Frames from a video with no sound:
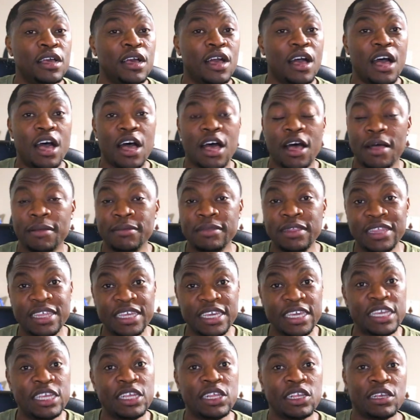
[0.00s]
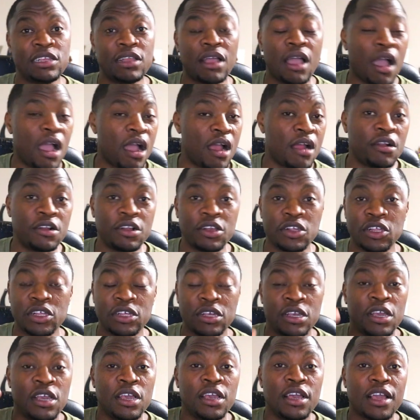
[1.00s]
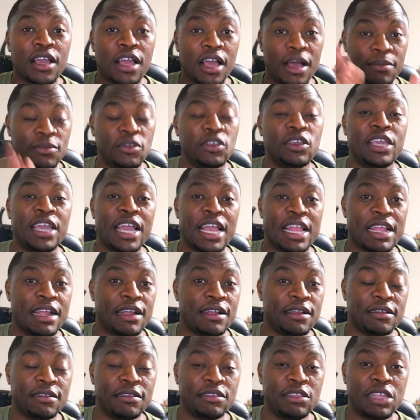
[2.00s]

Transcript: um, D's and R's, come together.